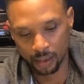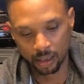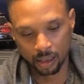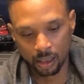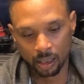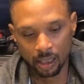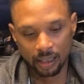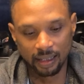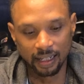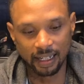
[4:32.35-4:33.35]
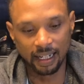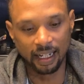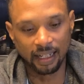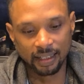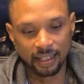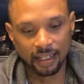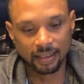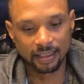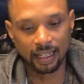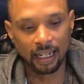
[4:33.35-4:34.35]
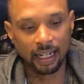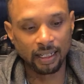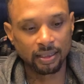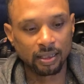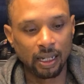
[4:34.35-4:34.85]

to get into this, guys.